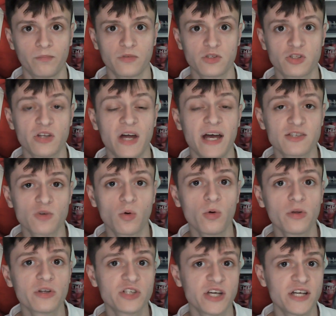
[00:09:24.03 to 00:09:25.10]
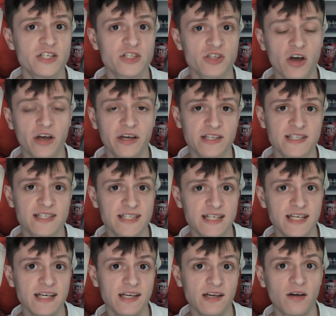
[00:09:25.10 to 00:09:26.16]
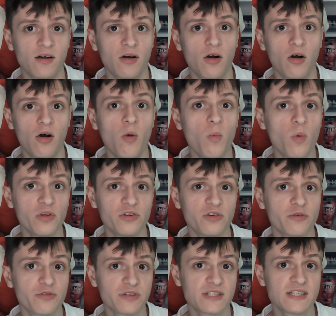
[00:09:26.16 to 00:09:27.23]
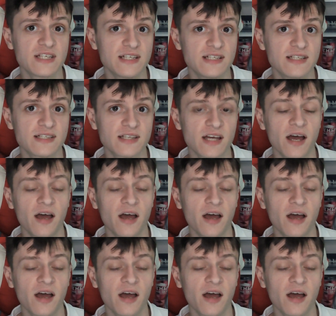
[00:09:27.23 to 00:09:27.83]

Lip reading: So that is all the changes I can see on Wonder of the Seas.